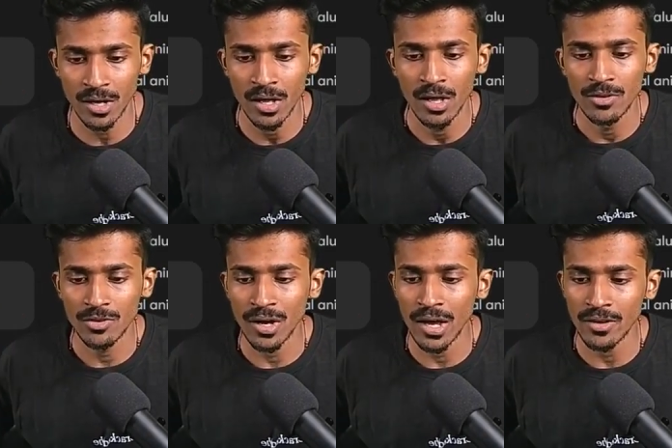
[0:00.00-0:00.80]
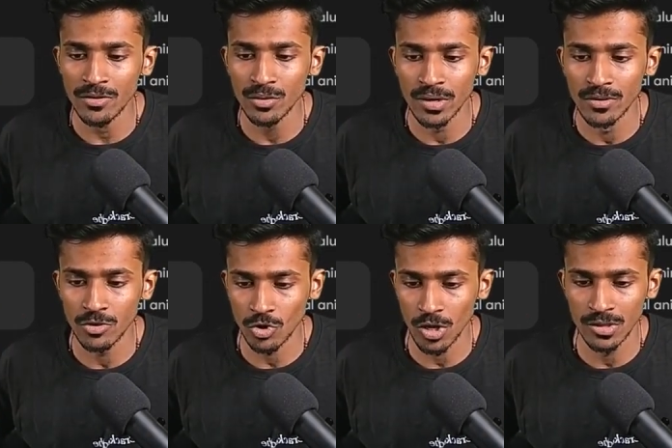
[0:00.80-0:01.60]
so as to
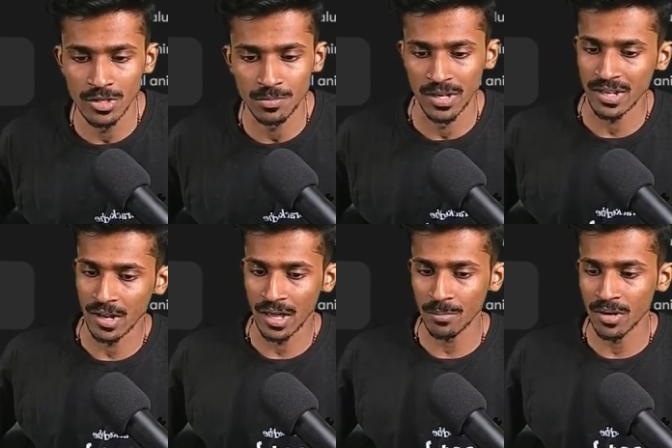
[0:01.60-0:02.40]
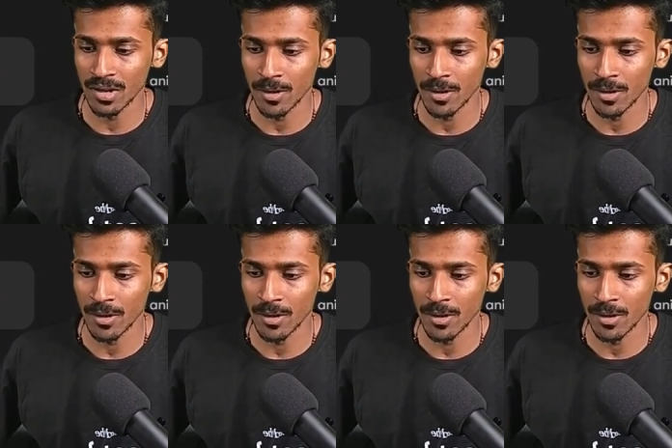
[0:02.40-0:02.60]
install this particular library